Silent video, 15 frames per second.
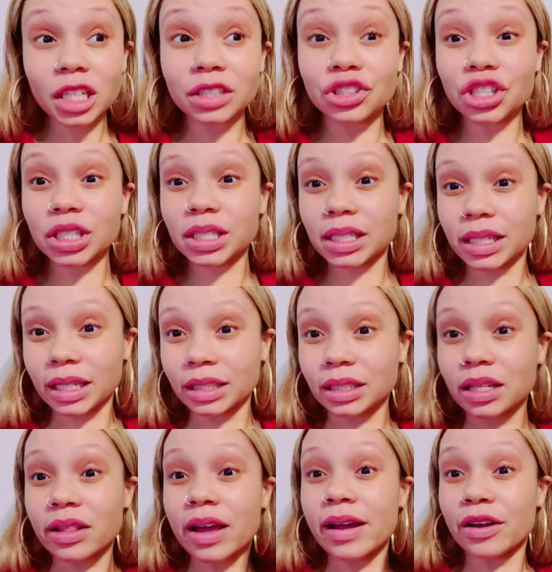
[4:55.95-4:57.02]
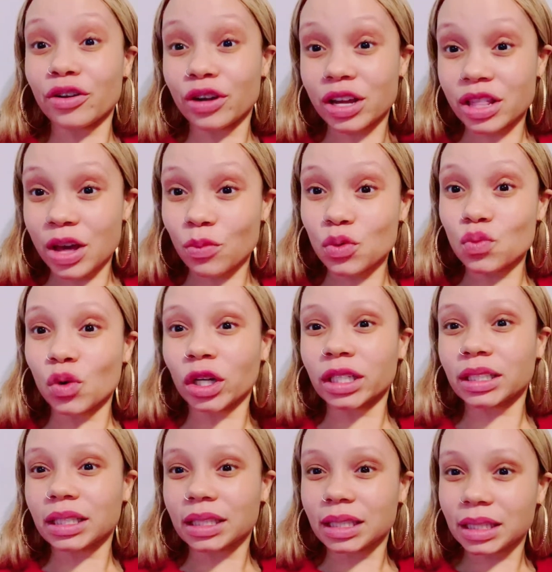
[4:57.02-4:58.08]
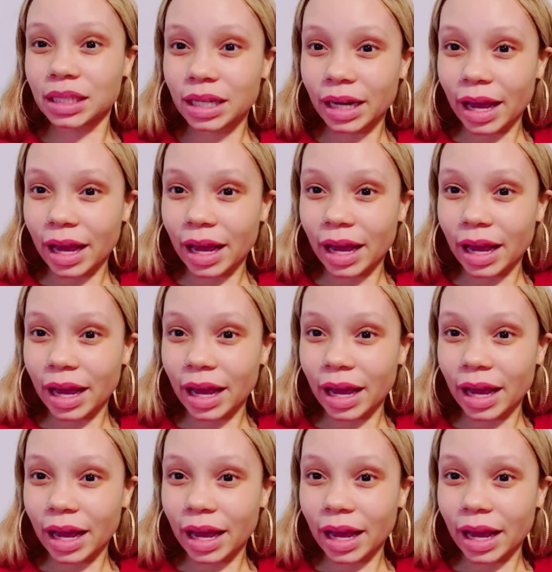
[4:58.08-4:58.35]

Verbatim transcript: just to get to the area that we wanted to sit